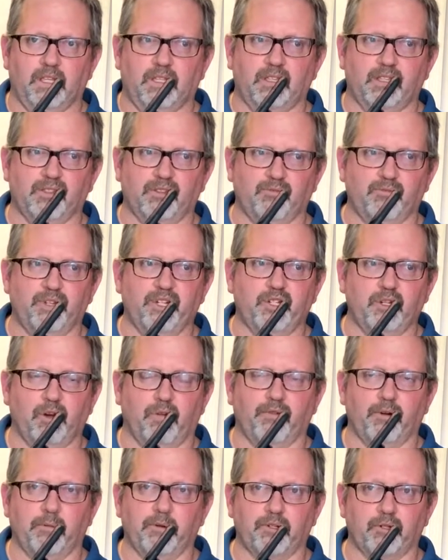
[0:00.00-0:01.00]
to reach
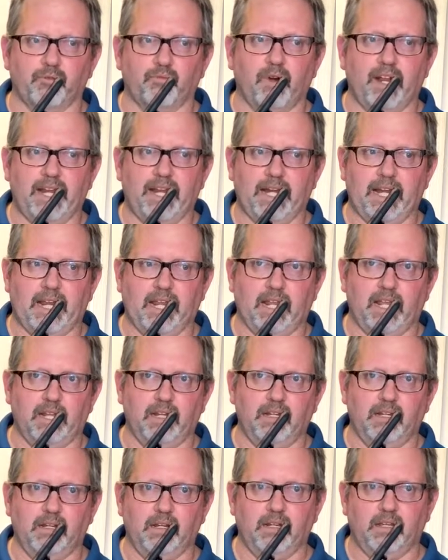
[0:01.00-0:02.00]
over with your right
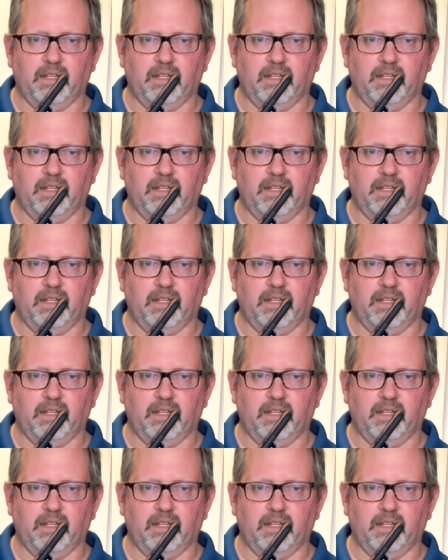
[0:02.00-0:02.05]
hand.